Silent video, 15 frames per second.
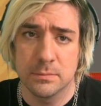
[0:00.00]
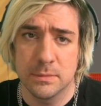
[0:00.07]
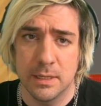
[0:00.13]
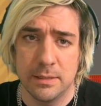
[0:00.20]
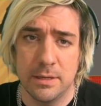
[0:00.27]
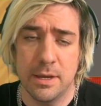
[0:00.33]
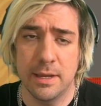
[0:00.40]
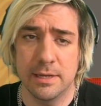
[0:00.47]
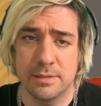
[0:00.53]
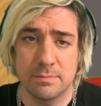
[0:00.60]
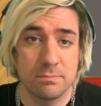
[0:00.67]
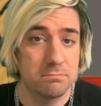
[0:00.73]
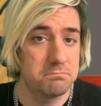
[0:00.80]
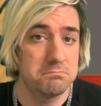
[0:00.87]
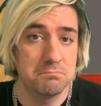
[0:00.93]
you get
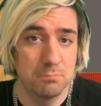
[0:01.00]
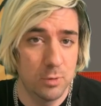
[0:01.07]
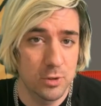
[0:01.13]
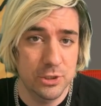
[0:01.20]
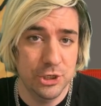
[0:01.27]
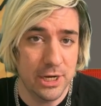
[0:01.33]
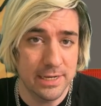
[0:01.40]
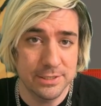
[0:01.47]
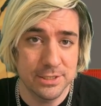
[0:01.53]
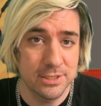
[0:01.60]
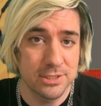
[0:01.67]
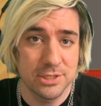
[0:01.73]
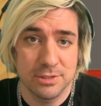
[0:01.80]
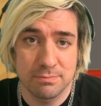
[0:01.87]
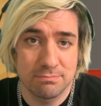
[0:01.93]
more
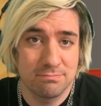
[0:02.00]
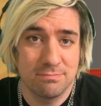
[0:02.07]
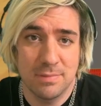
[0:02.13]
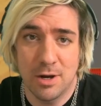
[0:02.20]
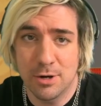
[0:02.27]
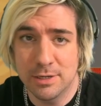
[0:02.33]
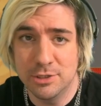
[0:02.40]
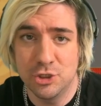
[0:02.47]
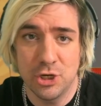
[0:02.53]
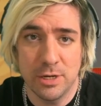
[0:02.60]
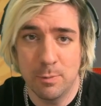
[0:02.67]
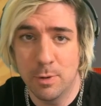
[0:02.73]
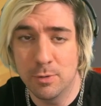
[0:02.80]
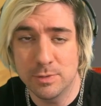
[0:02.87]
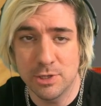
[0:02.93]
chances.
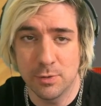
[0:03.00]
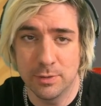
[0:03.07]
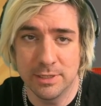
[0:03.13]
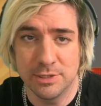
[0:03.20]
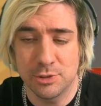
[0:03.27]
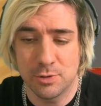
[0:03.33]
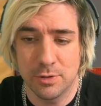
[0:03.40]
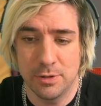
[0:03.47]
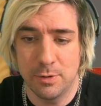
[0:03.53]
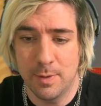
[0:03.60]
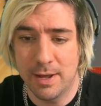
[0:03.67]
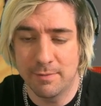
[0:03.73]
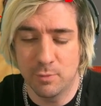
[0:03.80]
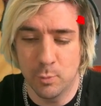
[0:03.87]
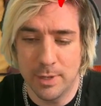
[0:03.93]
RNG won't totally screw you
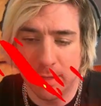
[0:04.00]
out of a win.